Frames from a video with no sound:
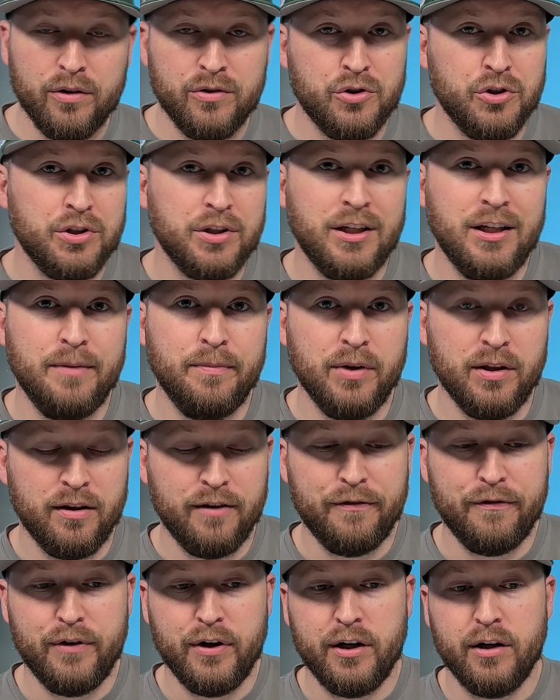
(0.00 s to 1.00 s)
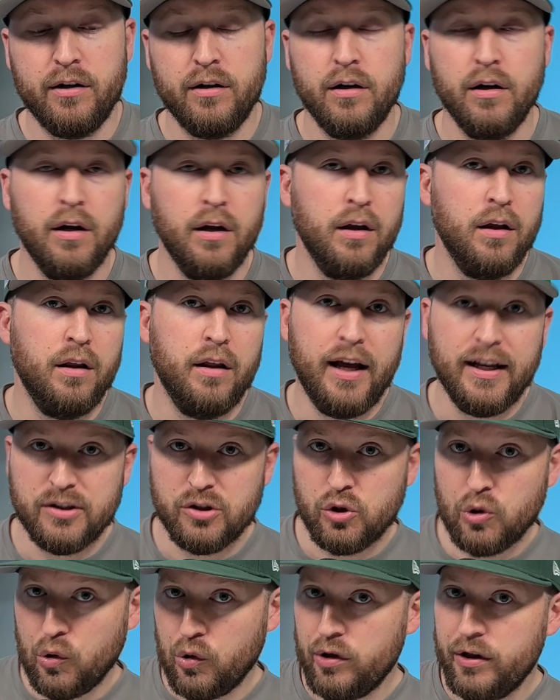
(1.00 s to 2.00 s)
and just keeping the figure,
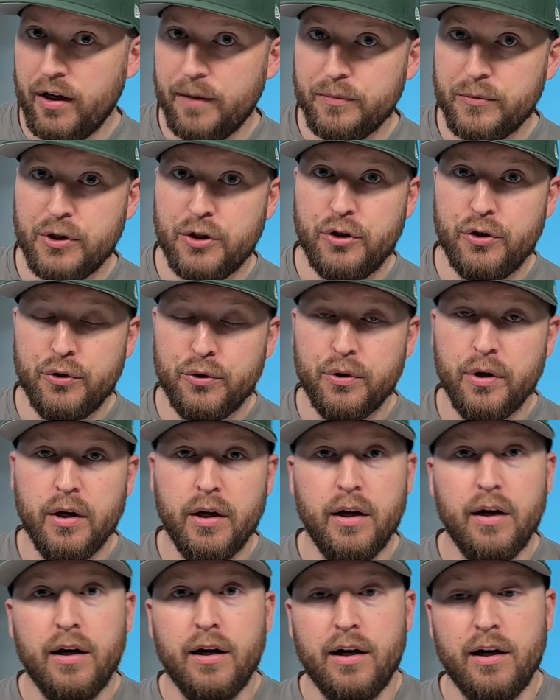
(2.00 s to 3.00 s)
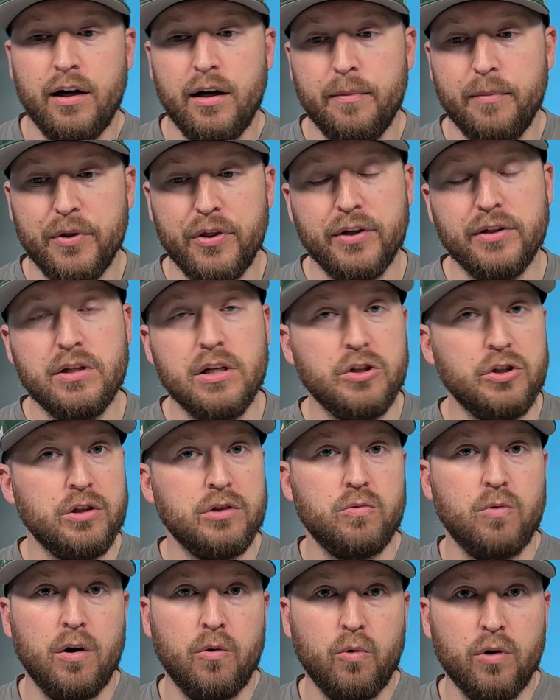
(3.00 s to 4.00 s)
that's totally up to you. But this is
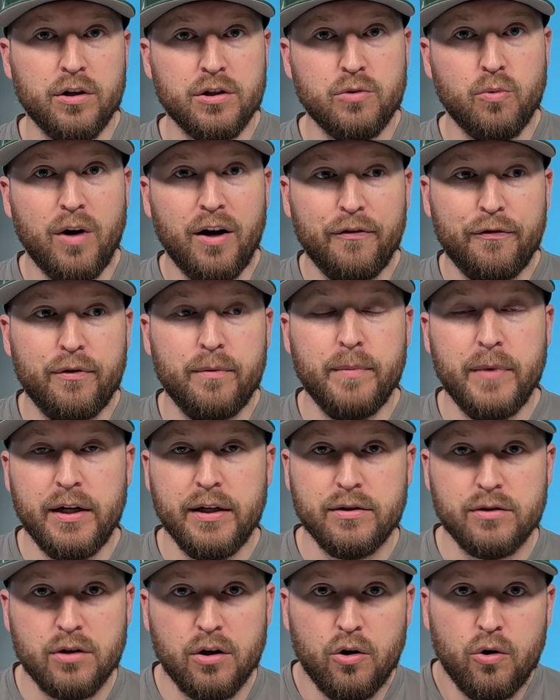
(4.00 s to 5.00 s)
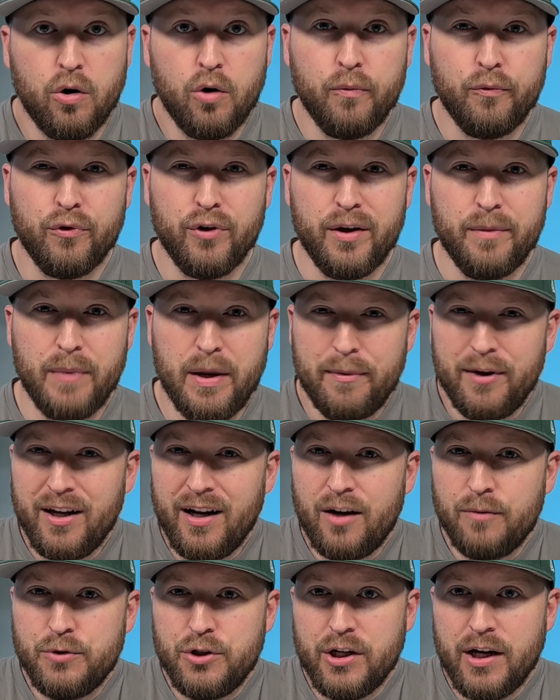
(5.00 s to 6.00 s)
just what works well for me. So hopefully maybe it
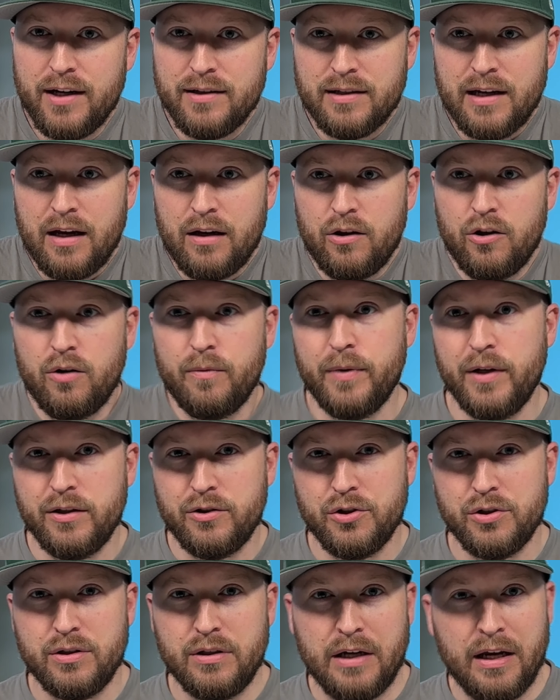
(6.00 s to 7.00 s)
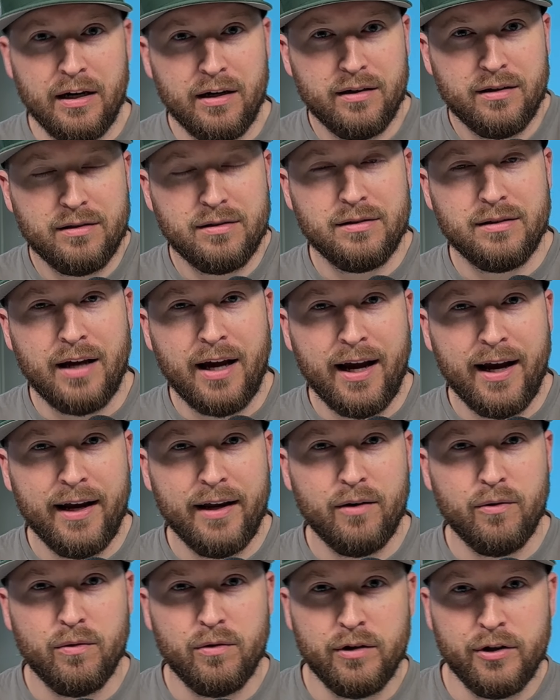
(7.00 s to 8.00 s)
helped you guys out a little bit, just to kind of
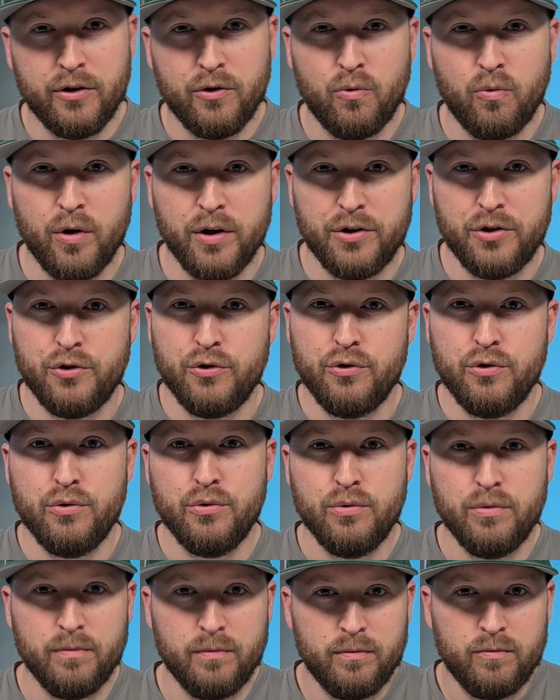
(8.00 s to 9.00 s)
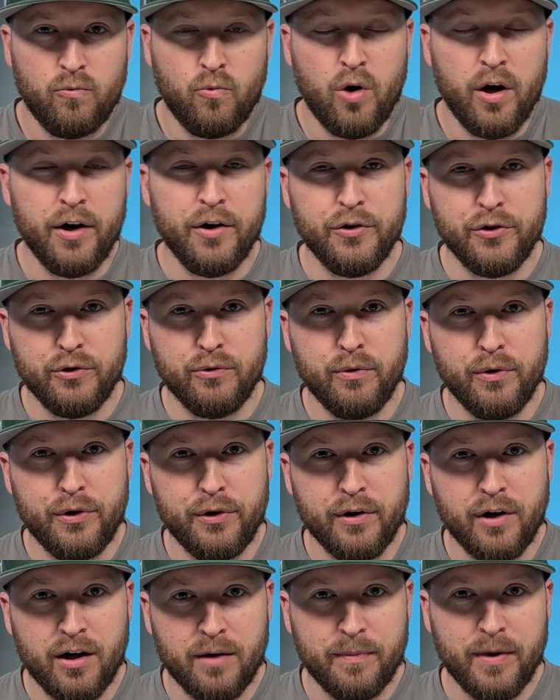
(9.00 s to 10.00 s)
decide, you know, what you want to do with
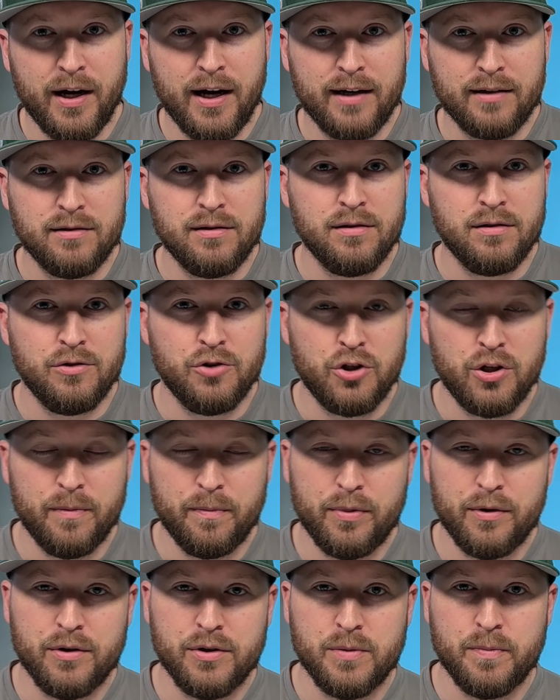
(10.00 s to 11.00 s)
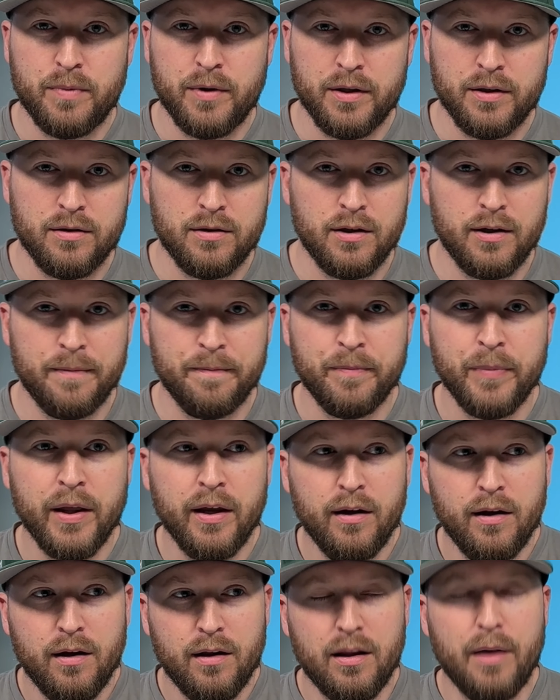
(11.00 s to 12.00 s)
your art boxes and shippers. But
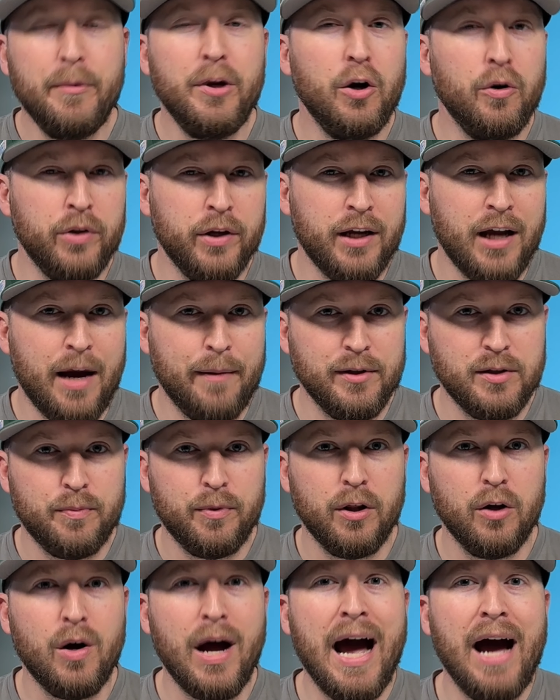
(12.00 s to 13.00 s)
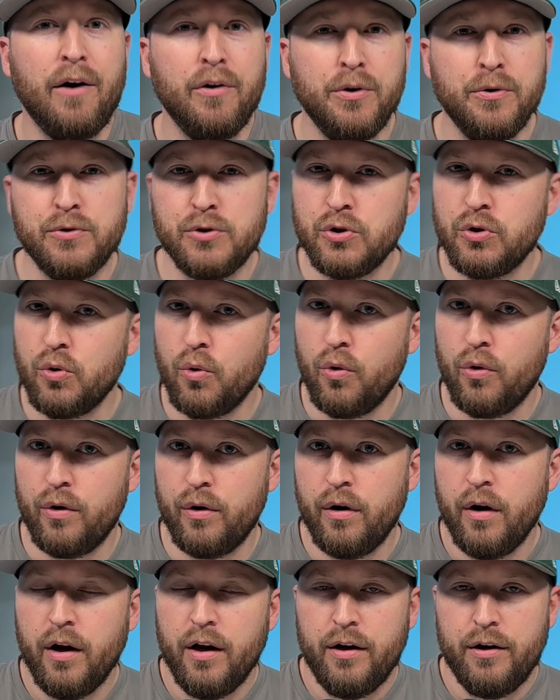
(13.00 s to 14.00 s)
let me know in the comments below how you
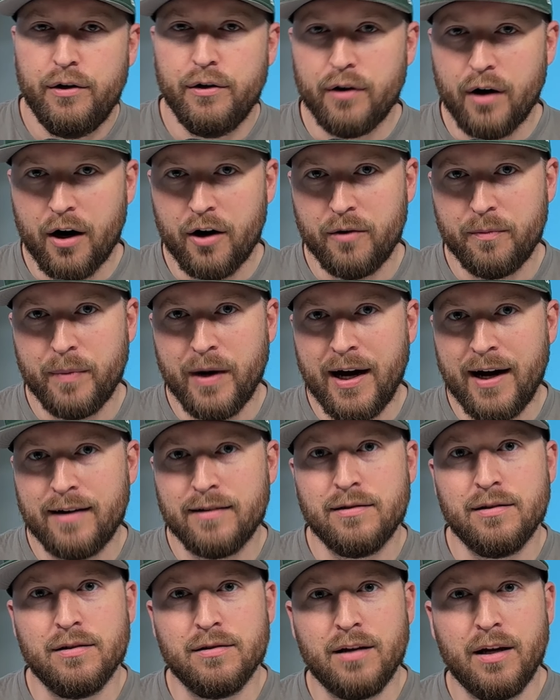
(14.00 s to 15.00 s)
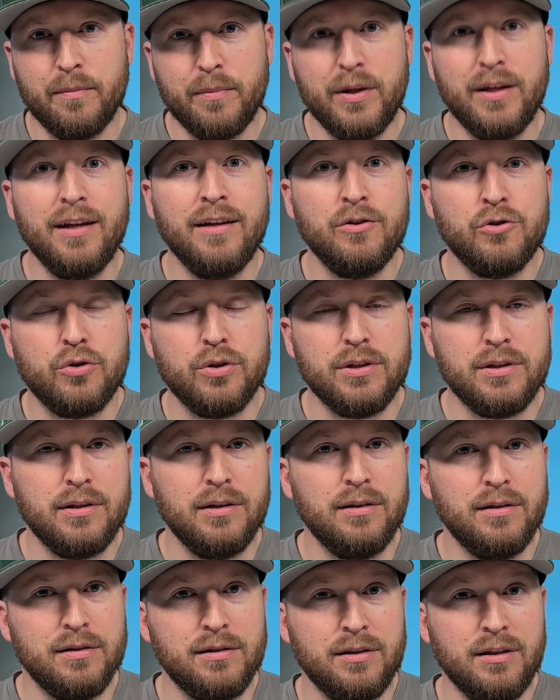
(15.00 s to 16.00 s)
store your art boxes. I'd be
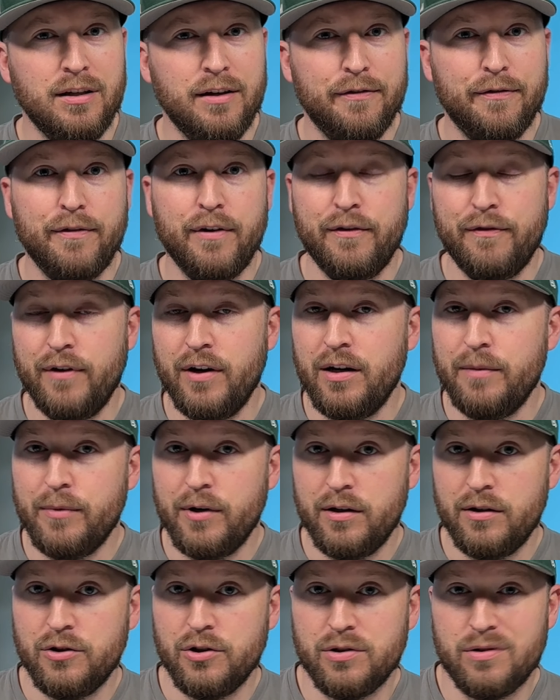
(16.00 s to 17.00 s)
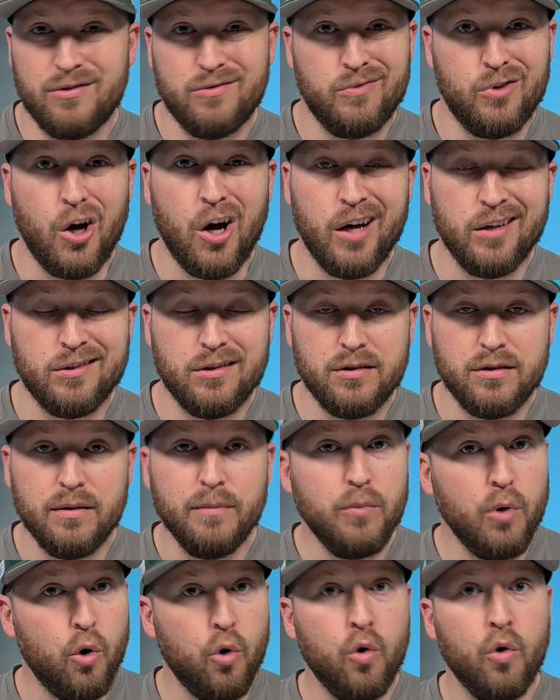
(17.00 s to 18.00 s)
interested to see if anybody just tosses
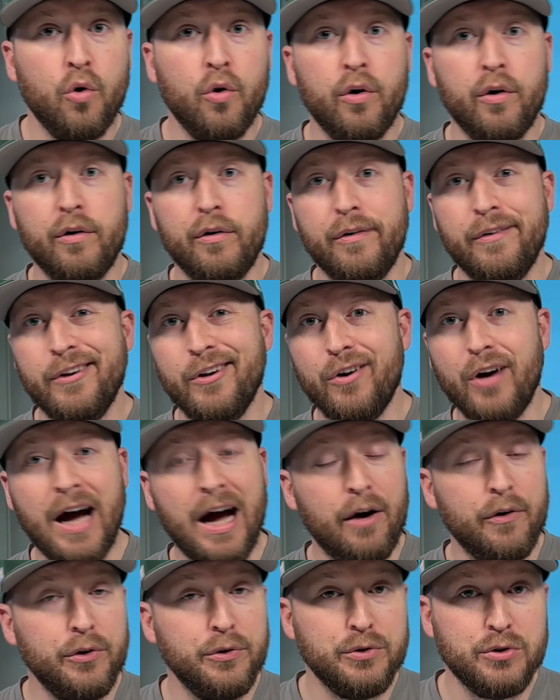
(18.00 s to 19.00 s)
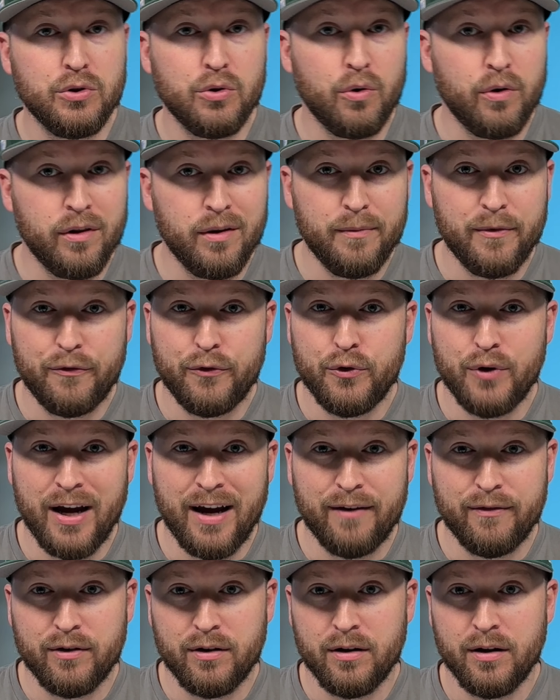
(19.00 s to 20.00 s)
them, or, you know, how you store them, if you
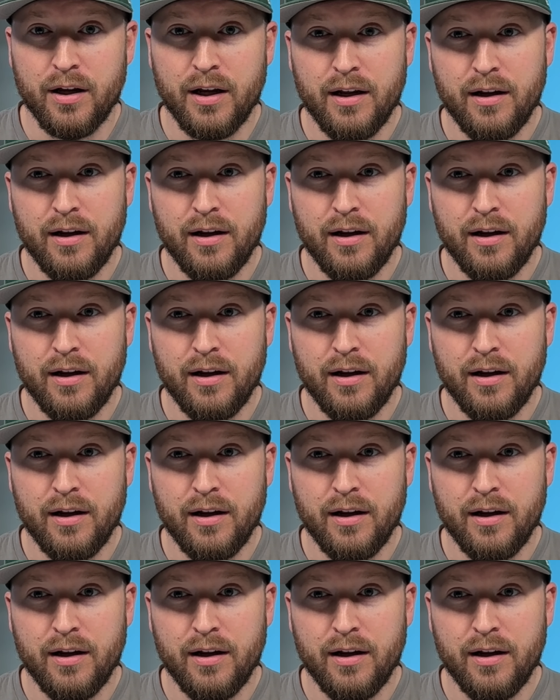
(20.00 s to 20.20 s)
have a